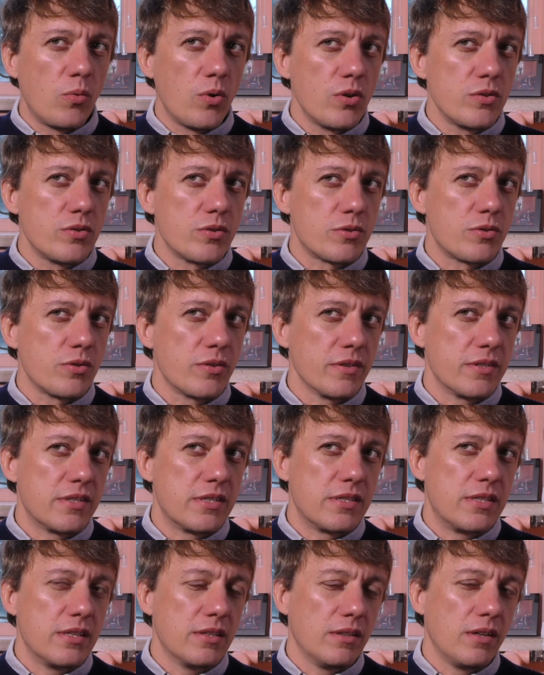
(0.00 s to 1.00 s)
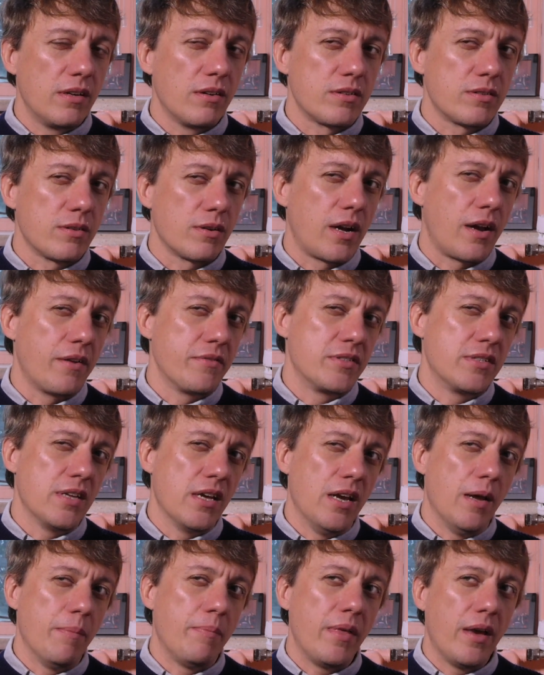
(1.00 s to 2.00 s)
words are sort of, the lyrics are kind of
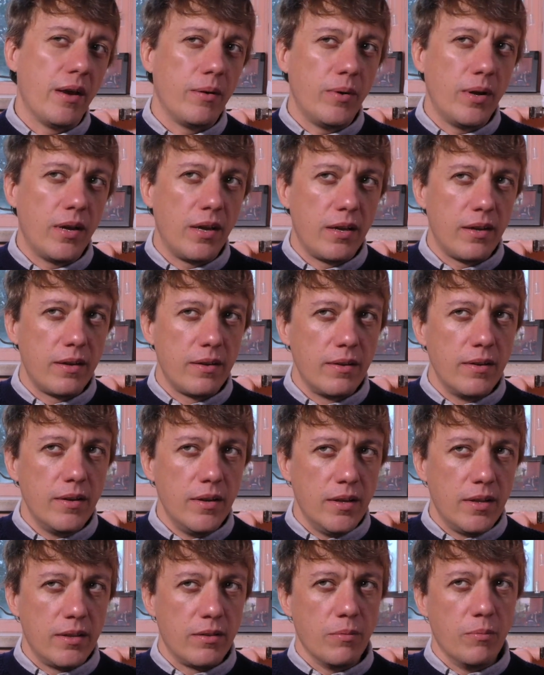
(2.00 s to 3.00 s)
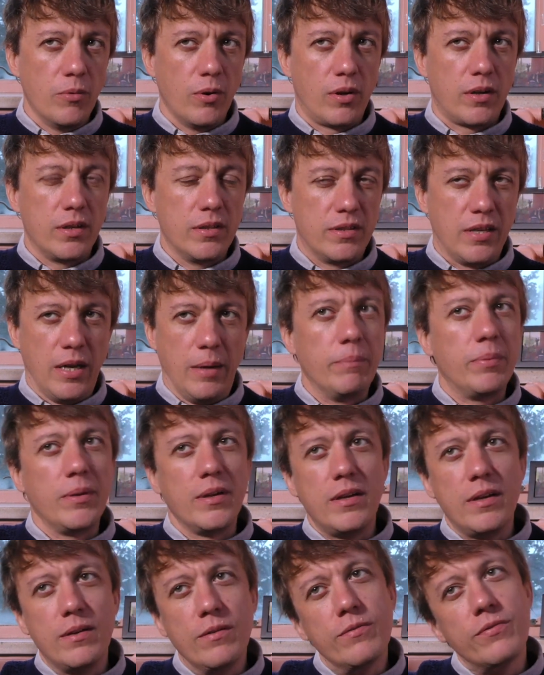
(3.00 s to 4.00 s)
set up that way. Mm. They're more
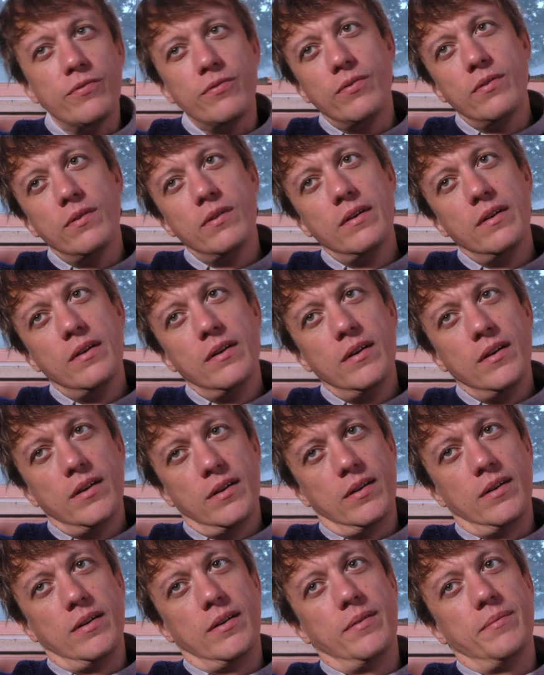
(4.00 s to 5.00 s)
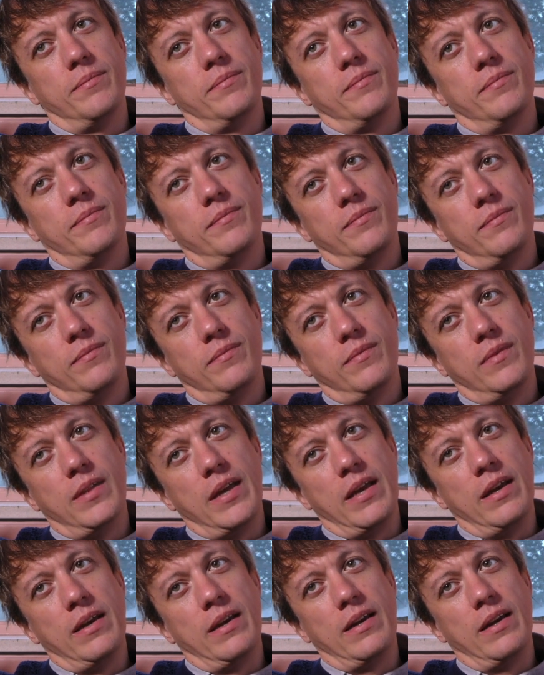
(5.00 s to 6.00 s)
contemplative
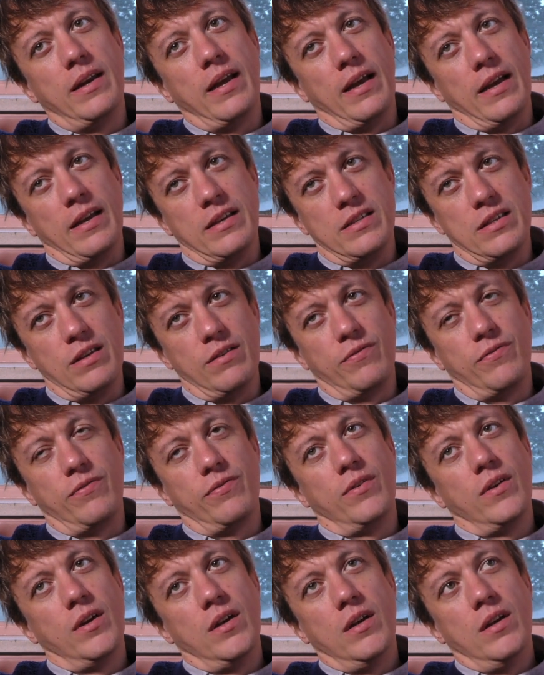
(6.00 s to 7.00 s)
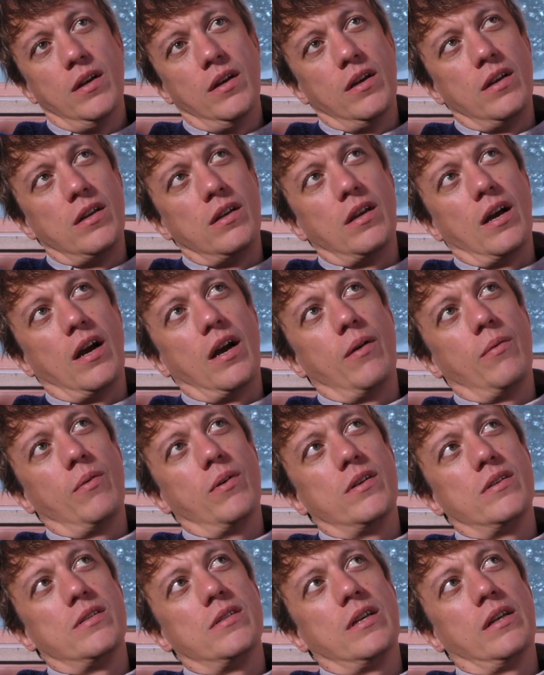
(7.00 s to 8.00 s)
than as if I
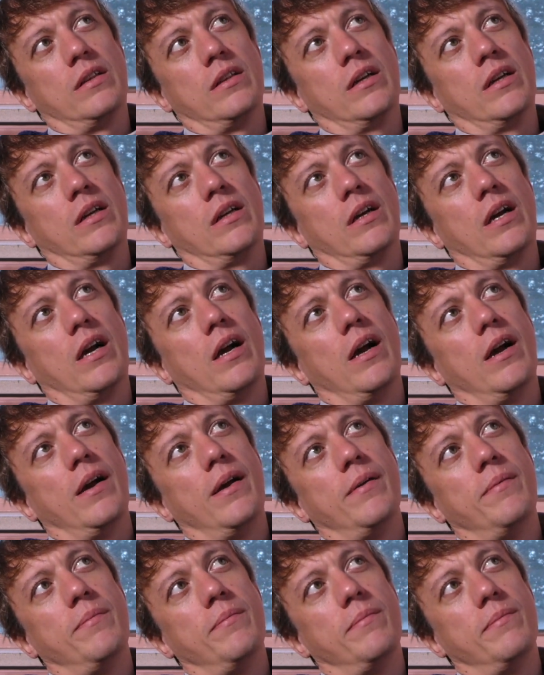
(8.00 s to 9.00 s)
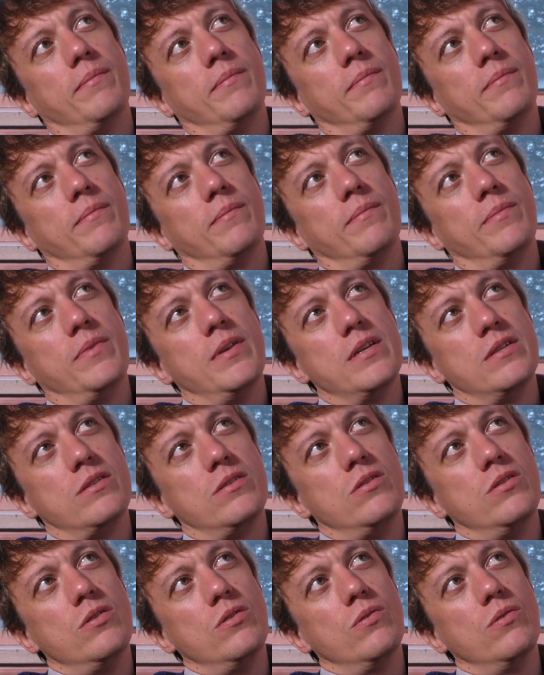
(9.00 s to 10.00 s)
were to sing like, I'm this
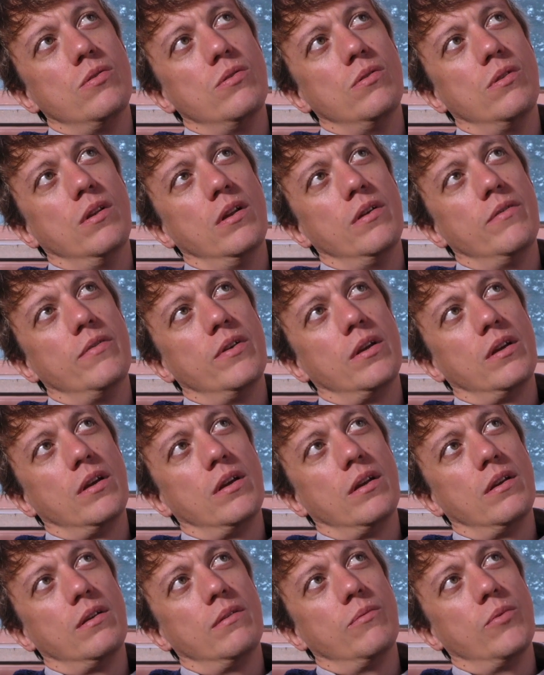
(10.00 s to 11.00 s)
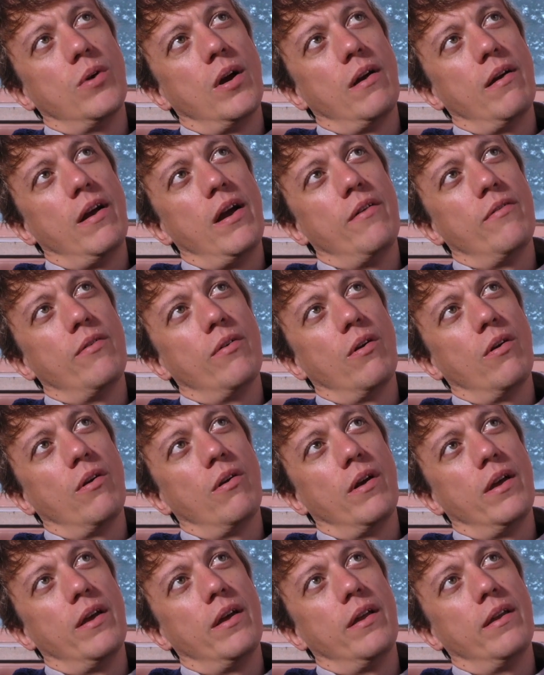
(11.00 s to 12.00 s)
dude living in
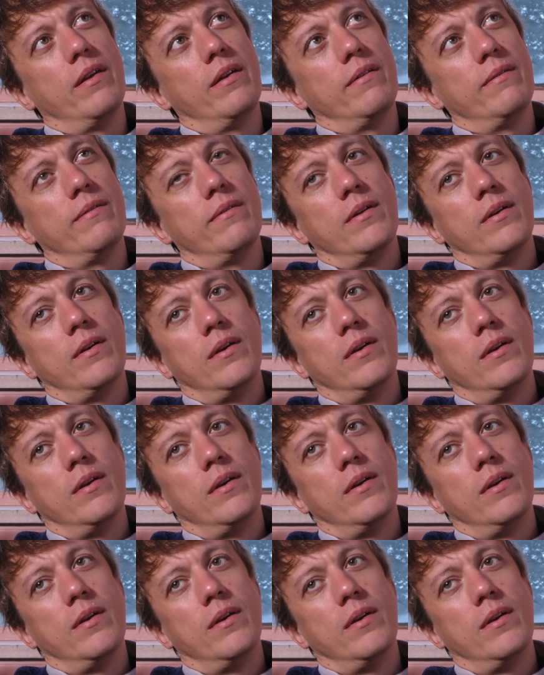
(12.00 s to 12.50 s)
wherever and,